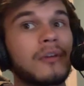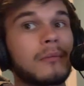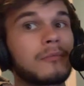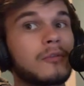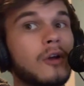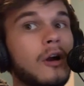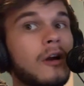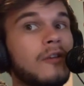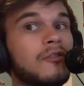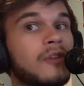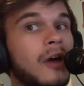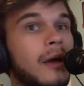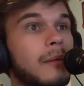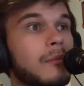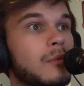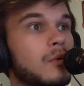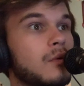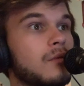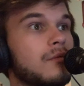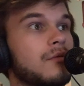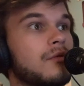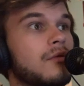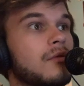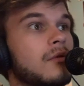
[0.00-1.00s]
up dark type
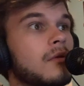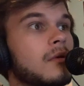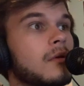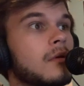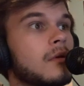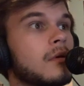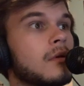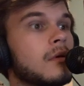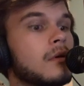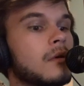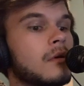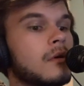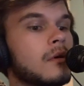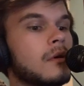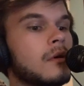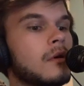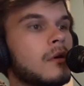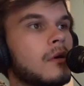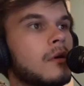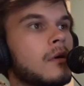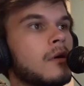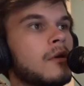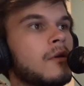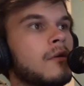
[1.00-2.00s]
moves.
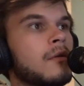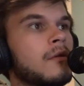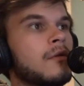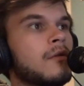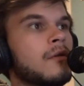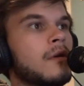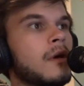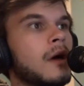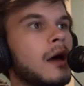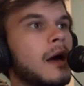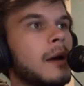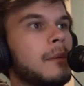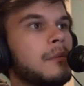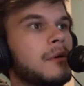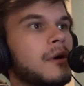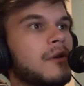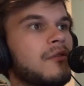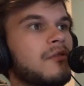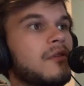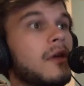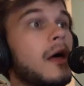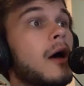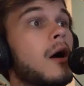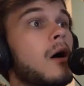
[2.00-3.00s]
I press
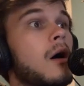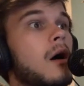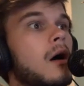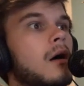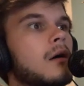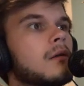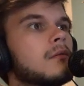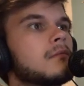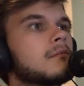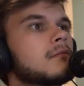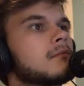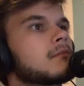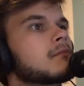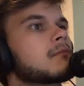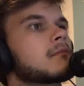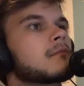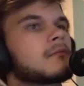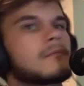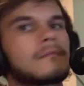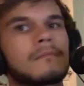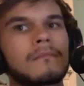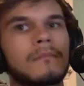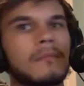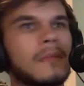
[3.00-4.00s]
select.
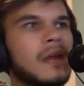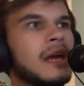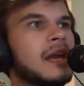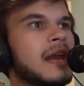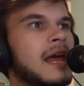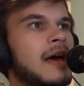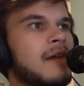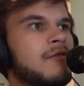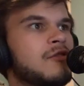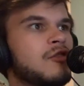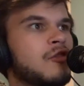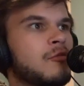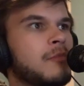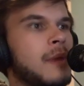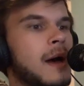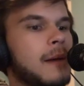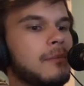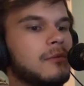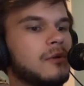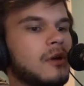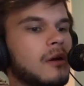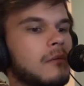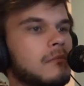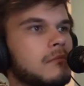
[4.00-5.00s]
An F just
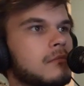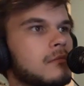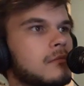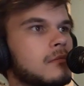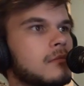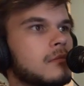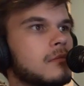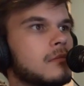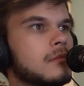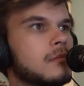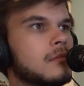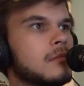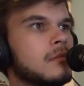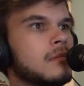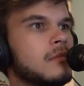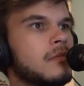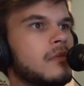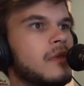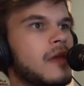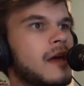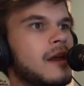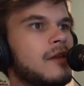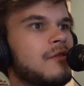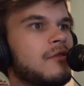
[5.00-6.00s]
popped up.
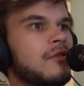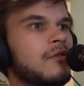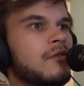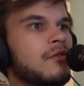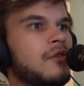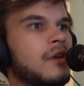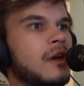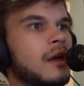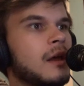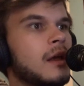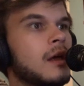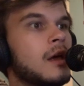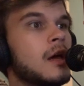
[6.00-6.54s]
That is insane.